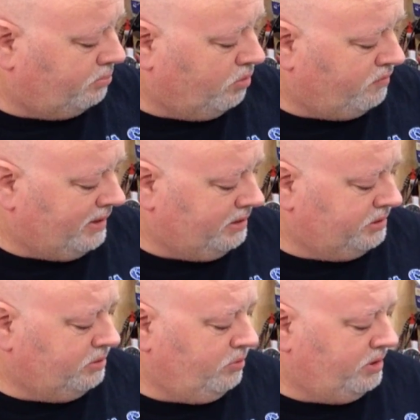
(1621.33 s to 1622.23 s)

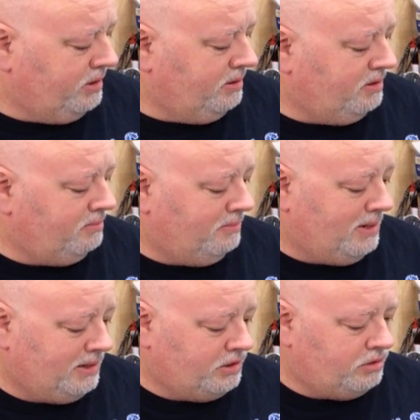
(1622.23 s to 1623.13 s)
profiles within
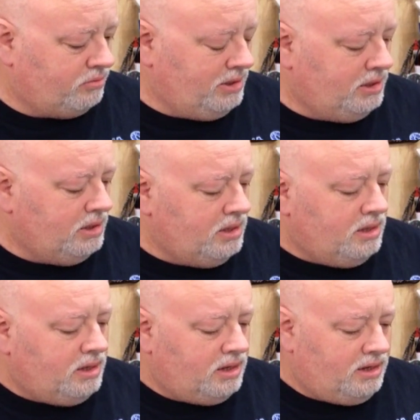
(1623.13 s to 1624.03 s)
Mach 3.
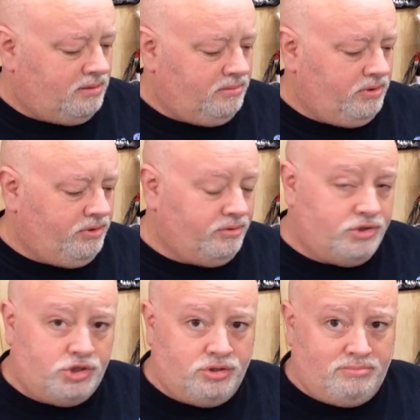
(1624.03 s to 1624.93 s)
Those
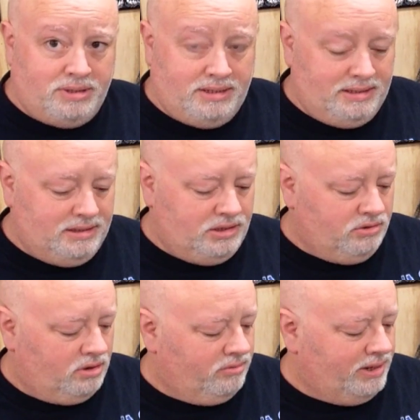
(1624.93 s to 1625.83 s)
should be in
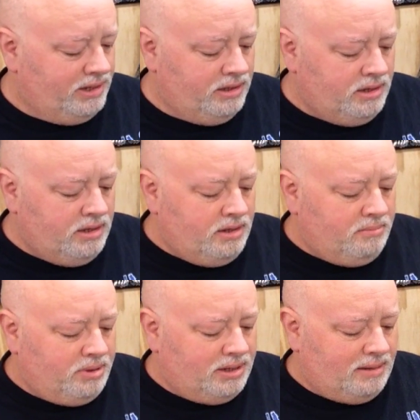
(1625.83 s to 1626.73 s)
here already,
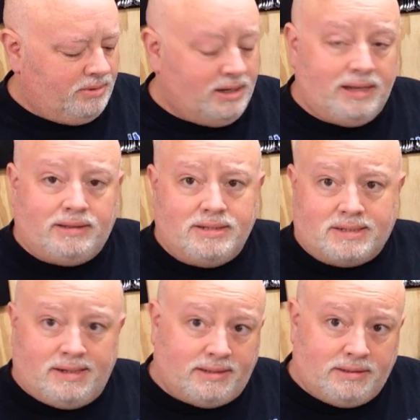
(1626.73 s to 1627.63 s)
but I'm going to get this
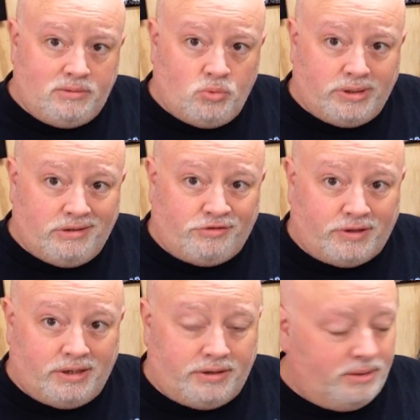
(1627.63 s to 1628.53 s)
connected. We'll get it
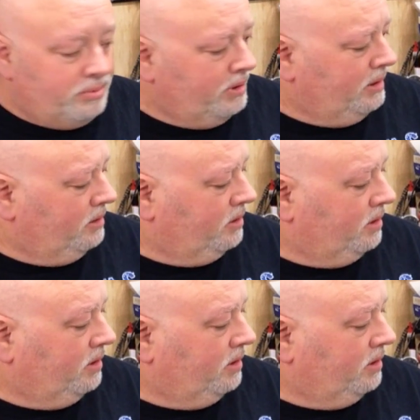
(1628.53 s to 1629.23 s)
fired up, and